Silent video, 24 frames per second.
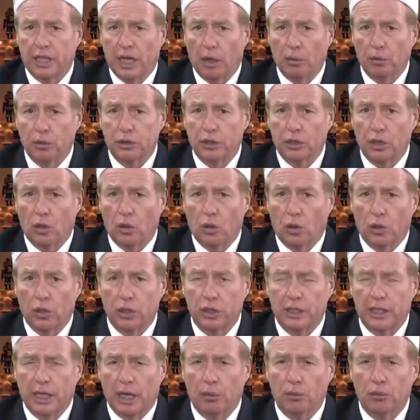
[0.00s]
That was the
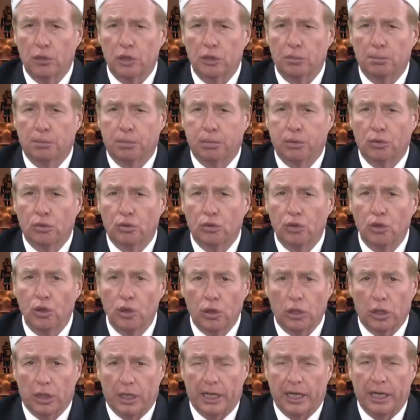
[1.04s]
horse that was
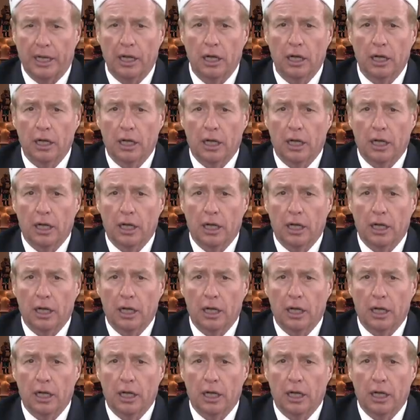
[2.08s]
brutally,